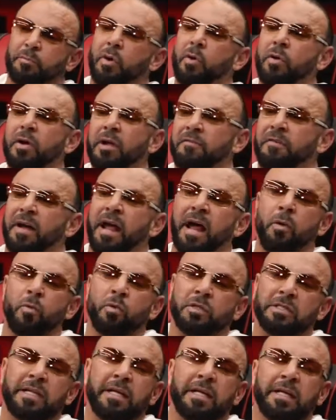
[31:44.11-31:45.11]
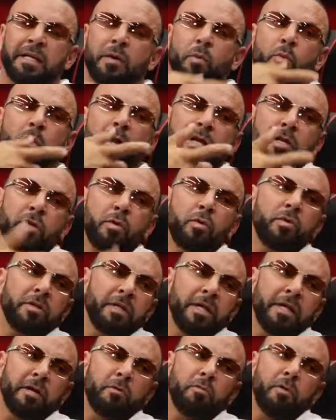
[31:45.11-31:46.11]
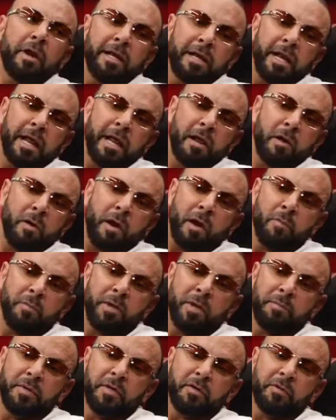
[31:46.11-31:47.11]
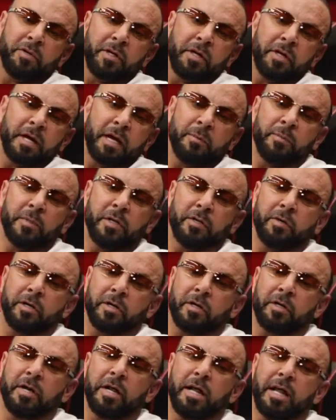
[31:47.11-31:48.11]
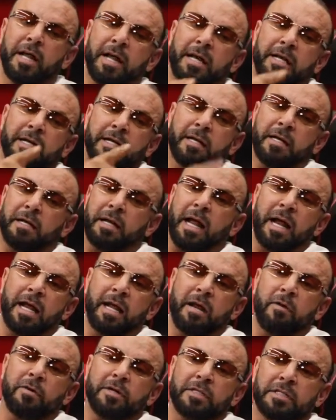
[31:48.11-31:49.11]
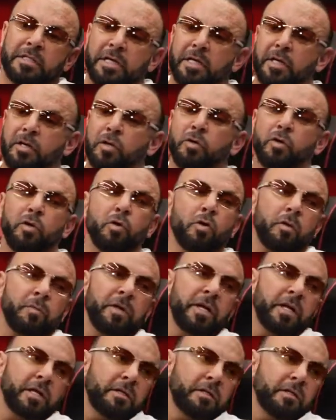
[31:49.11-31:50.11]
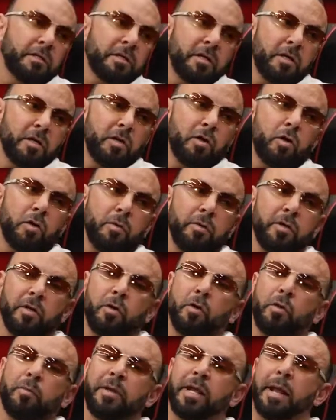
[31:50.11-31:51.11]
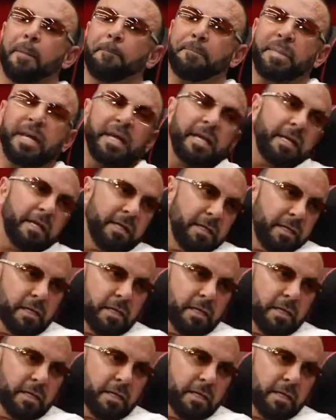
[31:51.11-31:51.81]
bro, if I was thinking the way you were thinking right now, I'll be a billionaire, not a millionaire, and I guarantee you're gonna be there. You're gonna be at B.